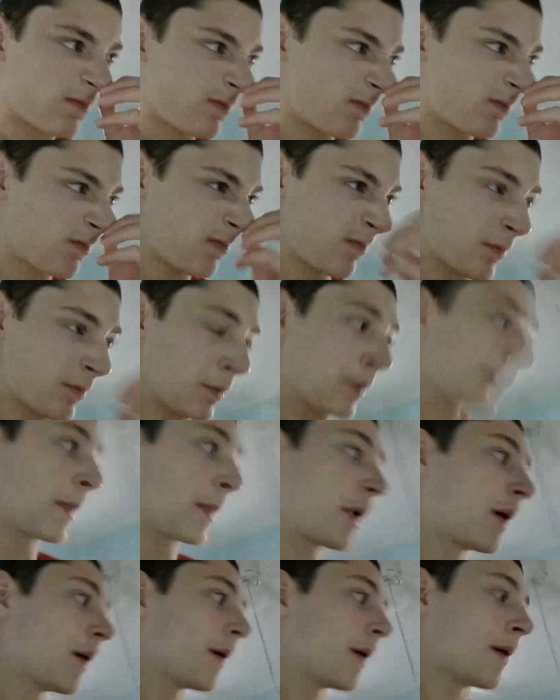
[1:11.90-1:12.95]

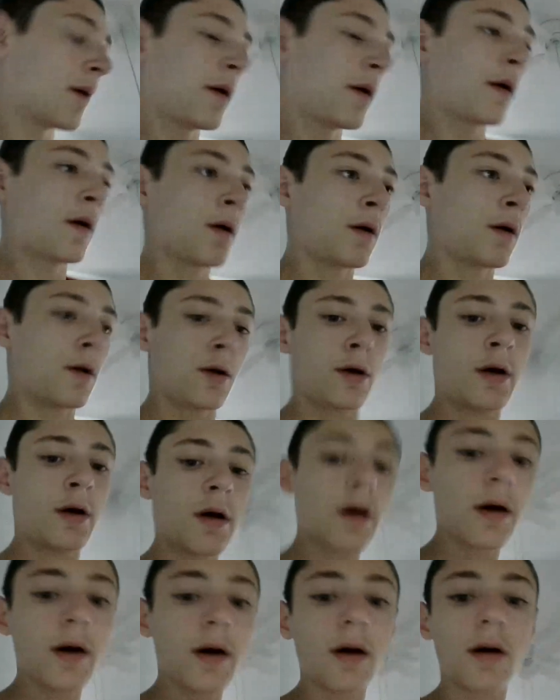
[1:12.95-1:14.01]

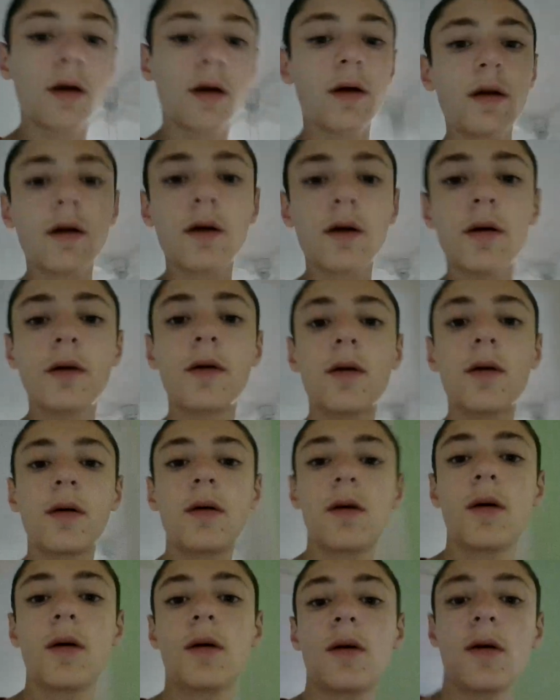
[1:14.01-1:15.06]

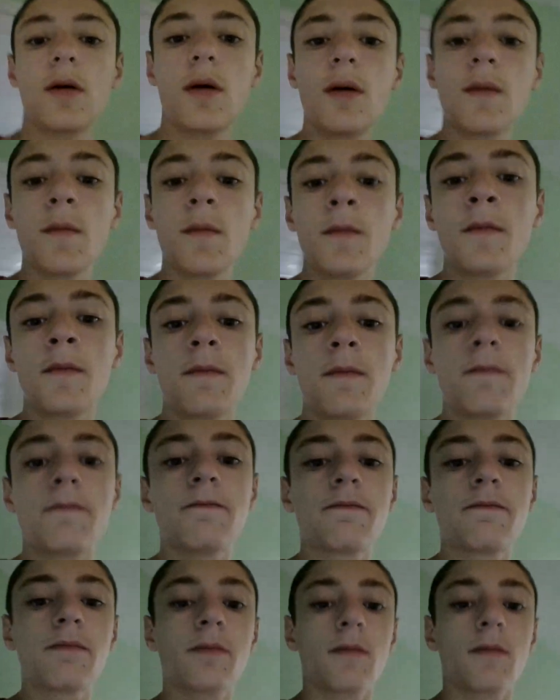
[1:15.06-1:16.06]
(silence)